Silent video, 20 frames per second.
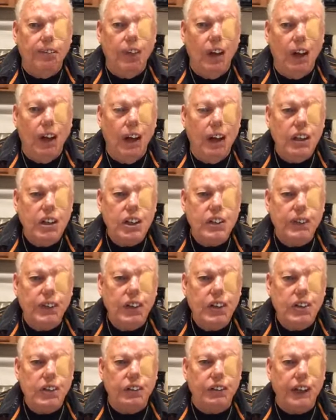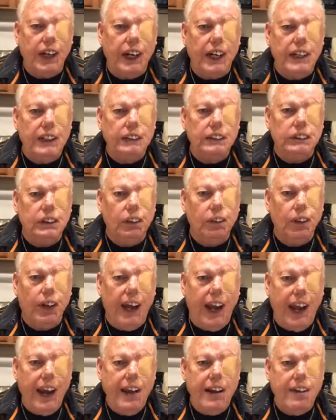A lot of spiritual things that we
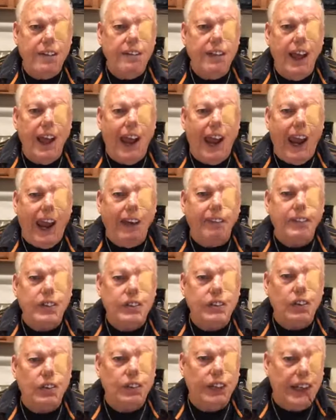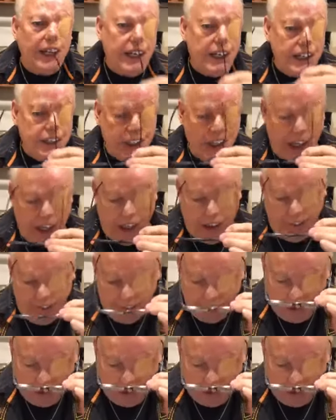have happens on the inside.